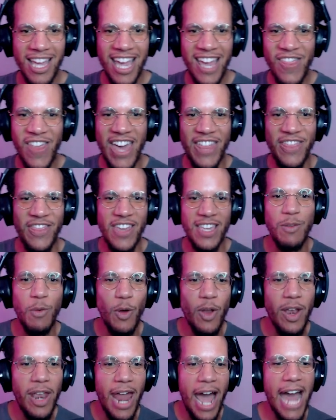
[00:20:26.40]
that this
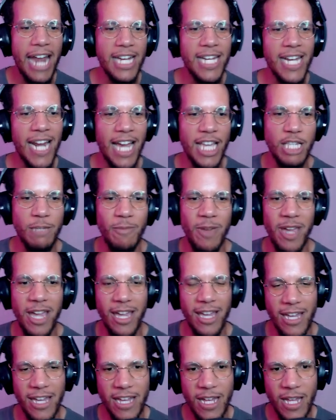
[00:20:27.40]
will not touch me,
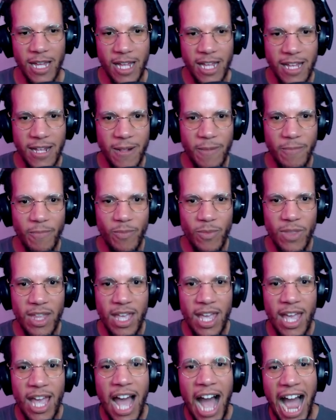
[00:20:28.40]

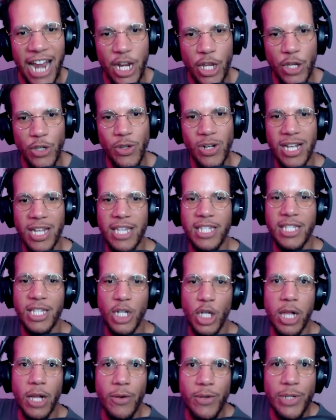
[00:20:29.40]
I need you to listen
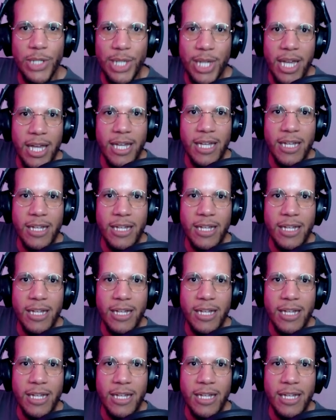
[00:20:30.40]
closely.